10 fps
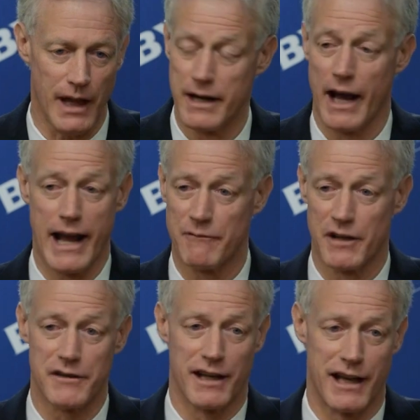And I have
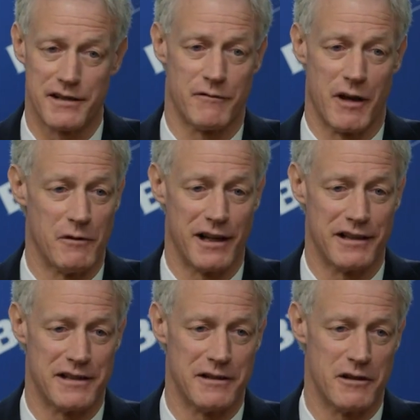nothing against if they want
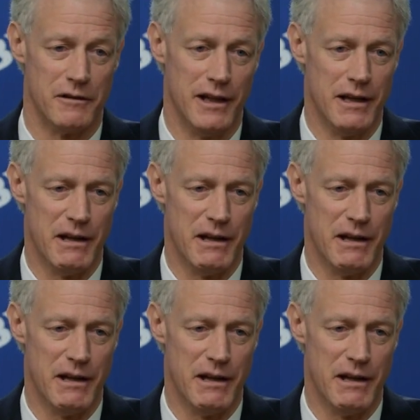to continue.